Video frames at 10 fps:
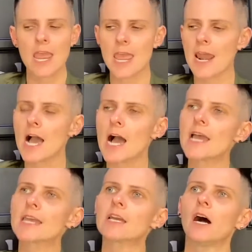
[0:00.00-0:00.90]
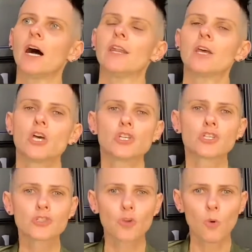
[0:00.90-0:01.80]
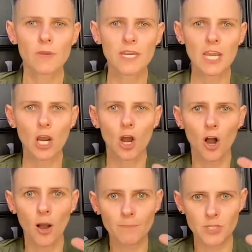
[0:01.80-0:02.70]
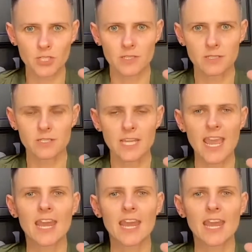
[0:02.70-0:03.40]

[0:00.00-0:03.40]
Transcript: And I got so many options.